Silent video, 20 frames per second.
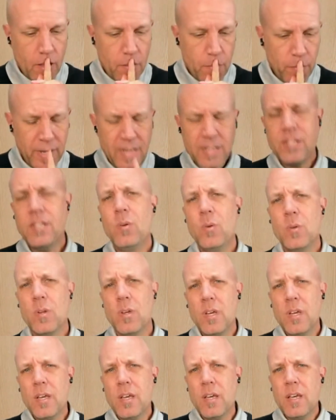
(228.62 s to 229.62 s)
But I said,
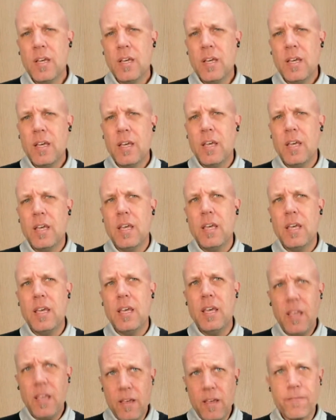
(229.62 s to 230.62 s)

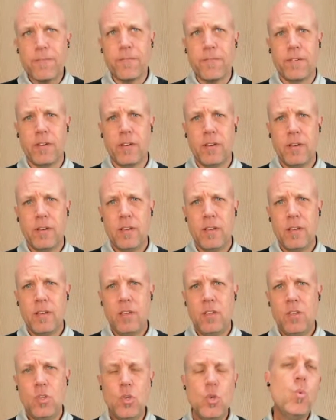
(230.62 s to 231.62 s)
if
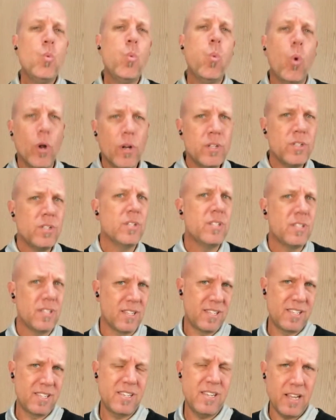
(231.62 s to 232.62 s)
you wanted to
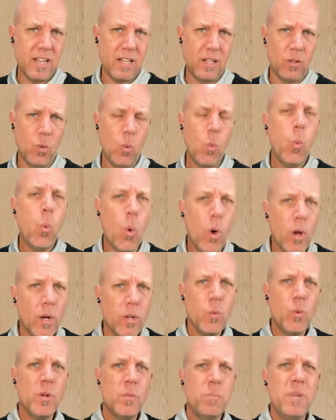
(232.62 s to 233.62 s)
sell,
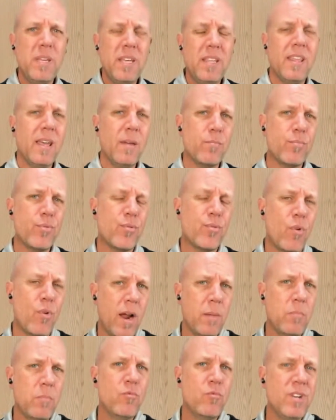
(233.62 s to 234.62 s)
what would be that
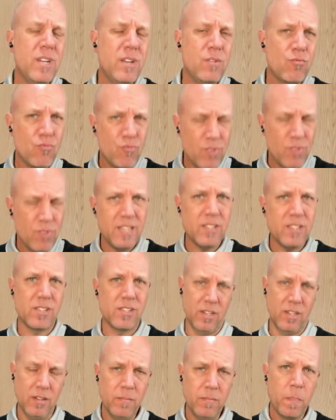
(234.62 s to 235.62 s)
primary
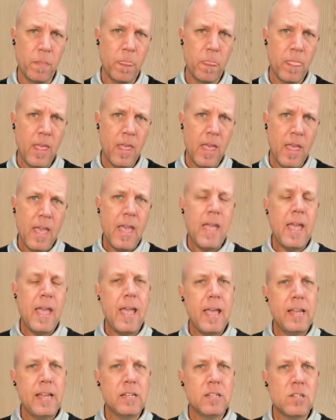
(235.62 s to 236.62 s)
reason?
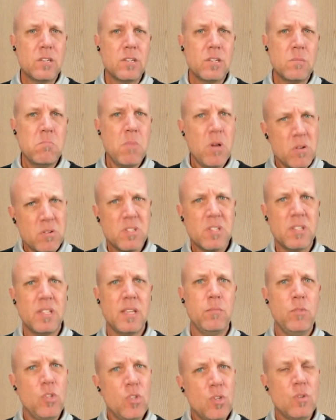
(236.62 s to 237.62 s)
And most of
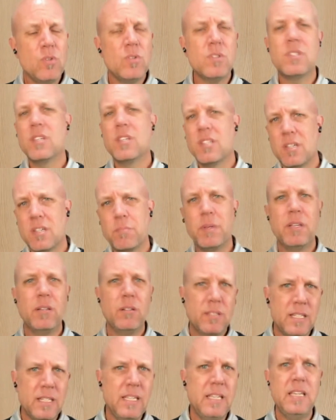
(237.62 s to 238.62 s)
them used the
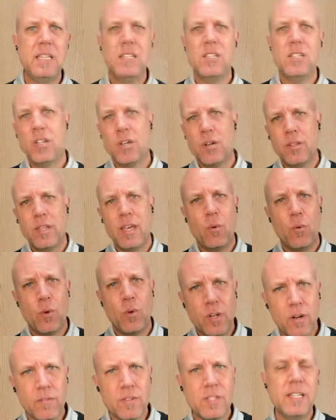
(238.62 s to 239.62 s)
typical Ds, they want
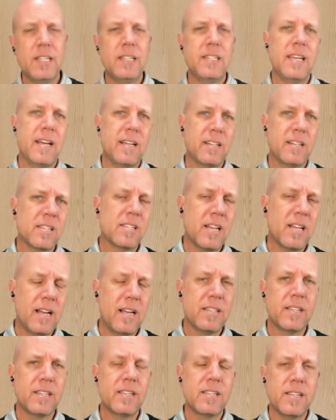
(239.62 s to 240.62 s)
to obviously
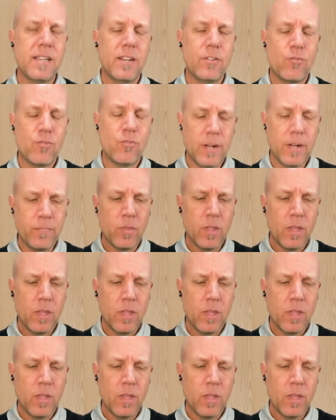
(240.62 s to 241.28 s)
downsize, etc.